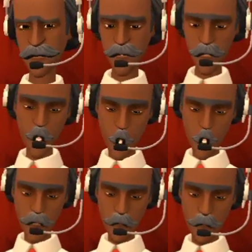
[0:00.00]

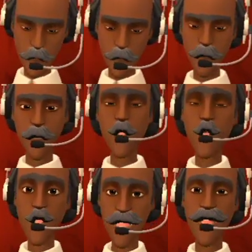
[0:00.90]
Look, you
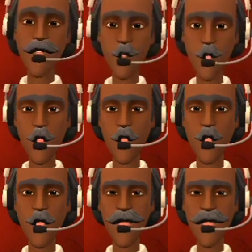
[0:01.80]
are
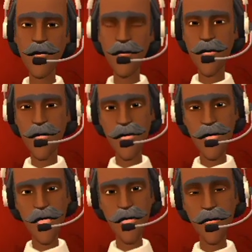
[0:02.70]
49
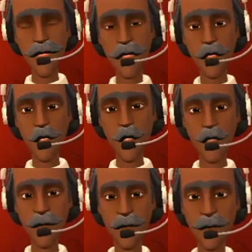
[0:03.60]
years old,
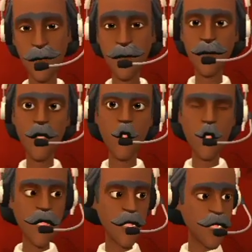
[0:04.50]

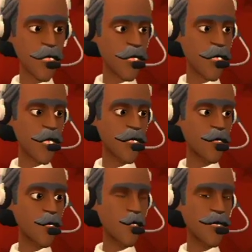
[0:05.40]
constantly
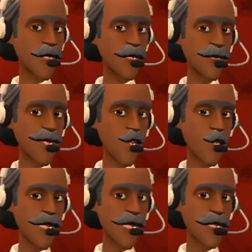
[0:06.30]
stoned and
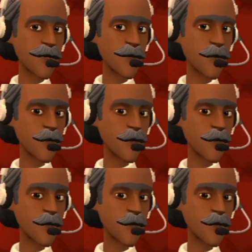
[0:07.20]
goofy.